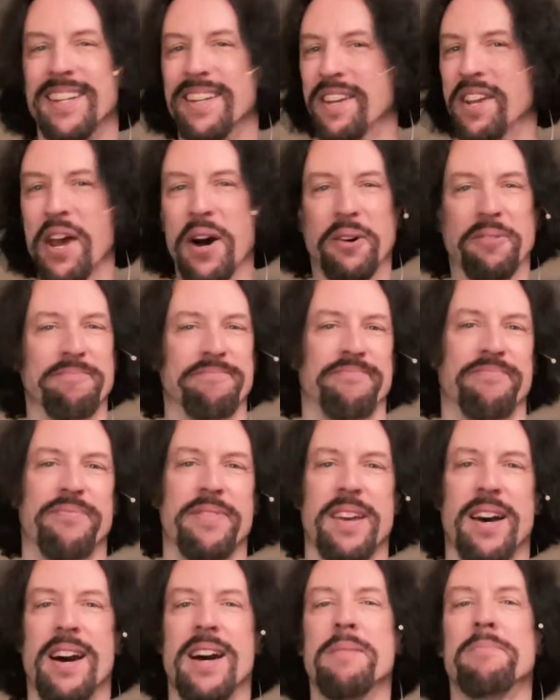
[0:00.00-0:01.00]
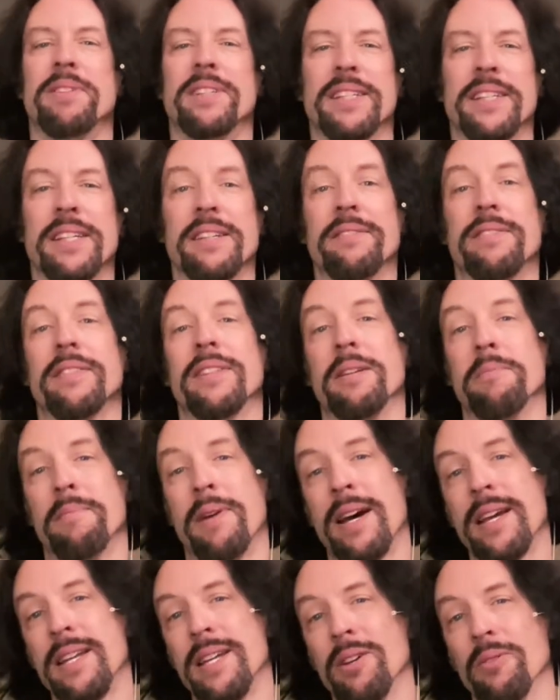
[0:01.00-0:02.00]
No, I believe that
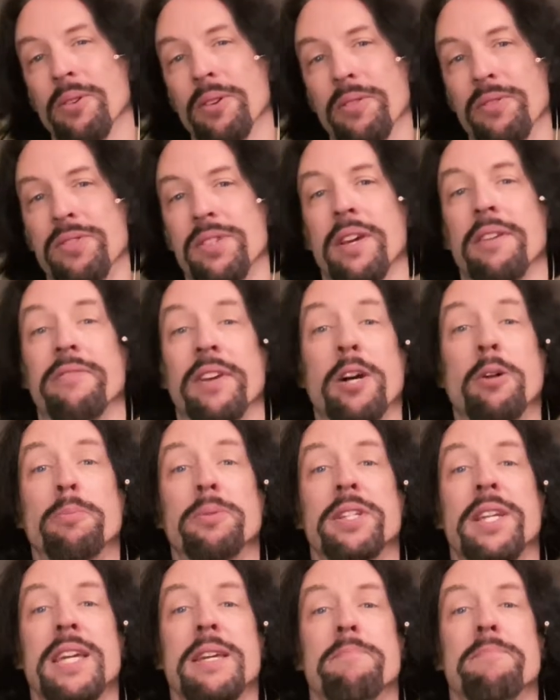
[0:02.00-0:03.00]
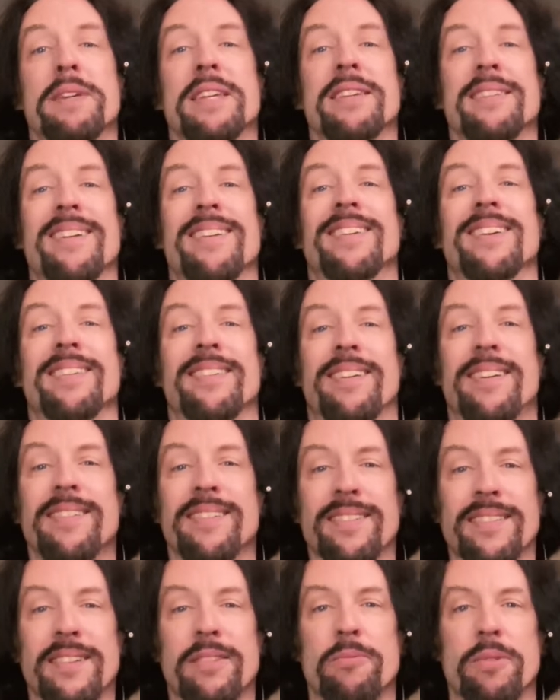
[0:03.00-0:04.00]
my heroes have helped keep me young at
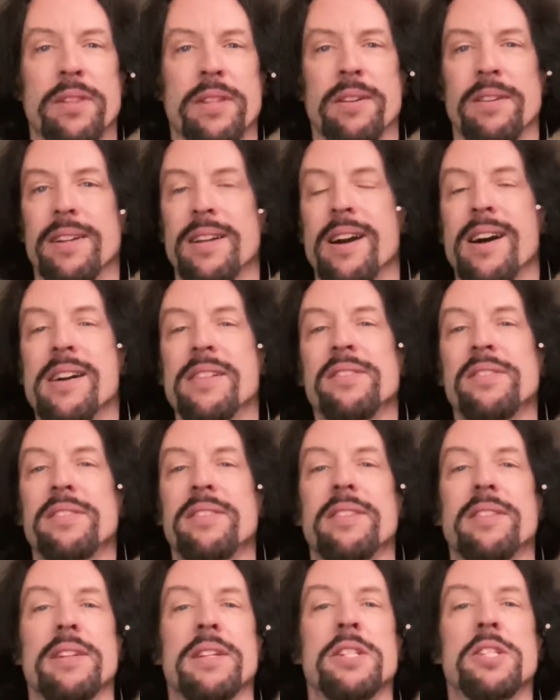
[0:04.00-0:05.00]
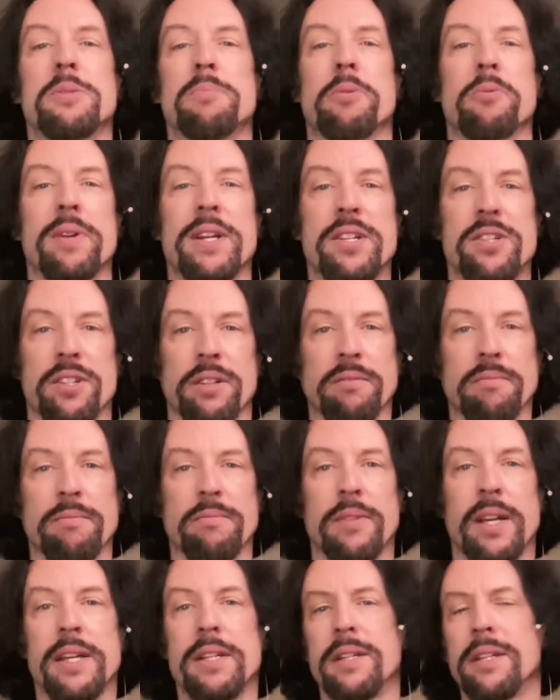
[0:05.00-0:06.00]
heart with their constant inspiration
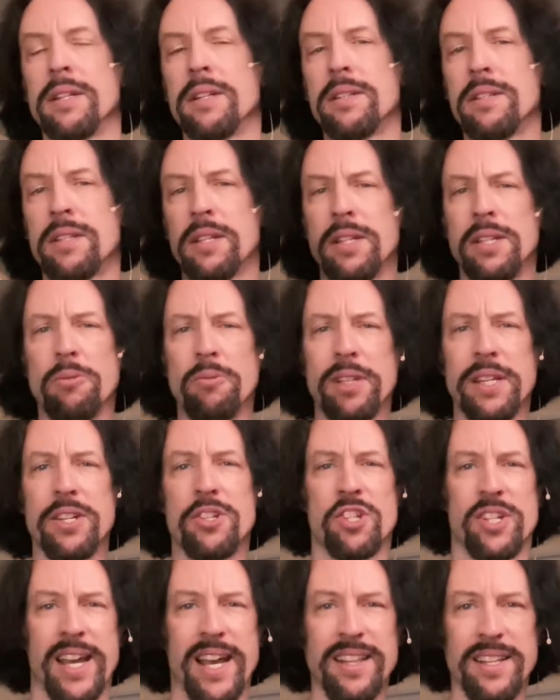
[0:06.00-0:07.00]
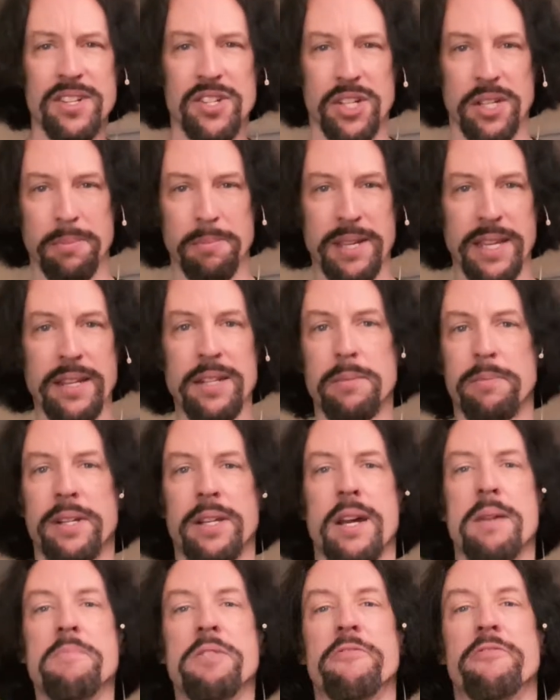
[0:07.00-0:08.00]
and continually challenging me to
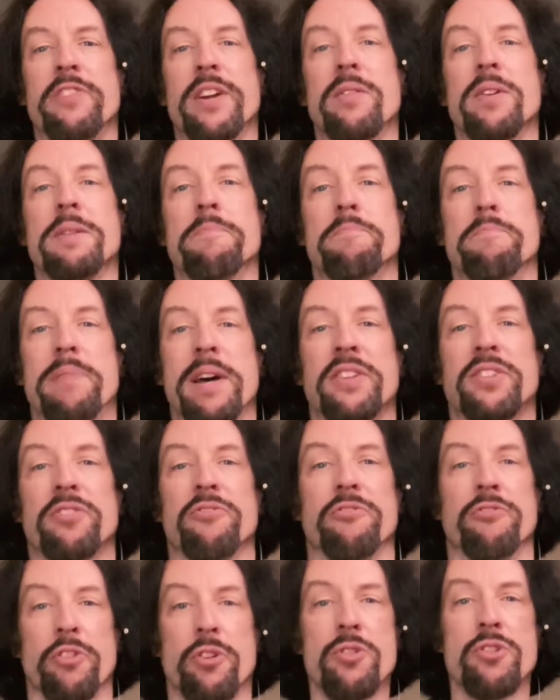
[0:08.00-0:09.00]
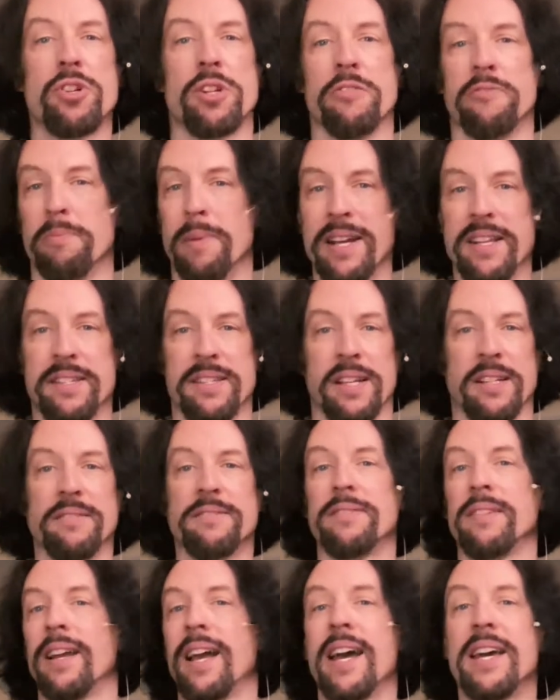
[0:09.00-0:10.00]
become the very best version of
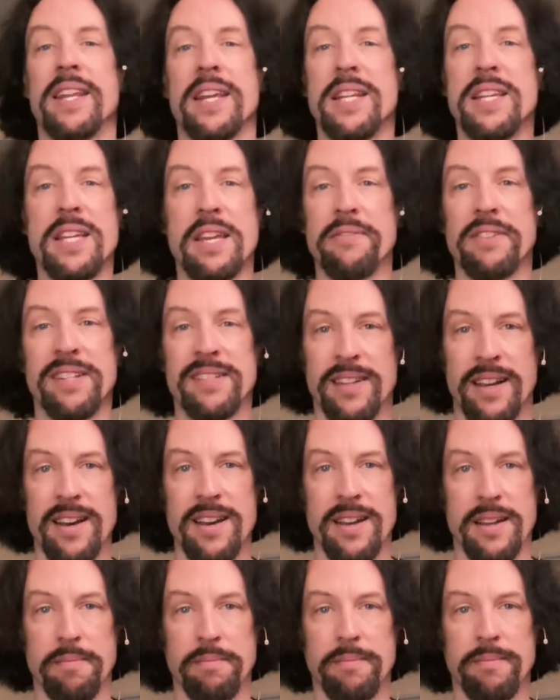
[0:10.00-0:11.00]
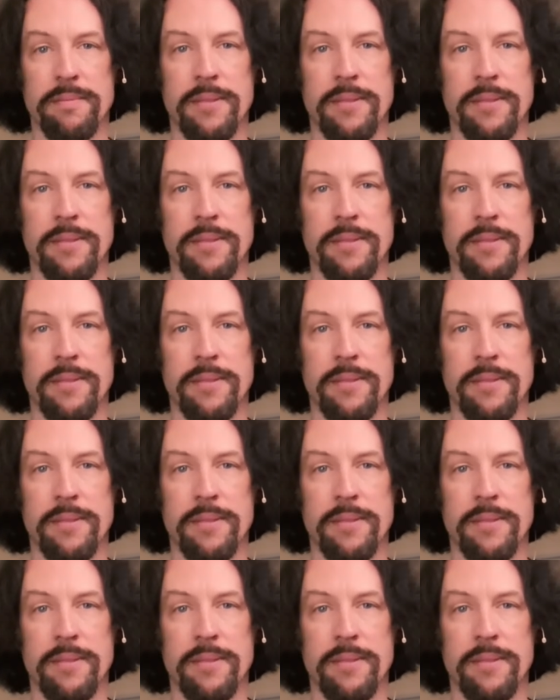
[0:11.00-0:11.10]
myself at any given time,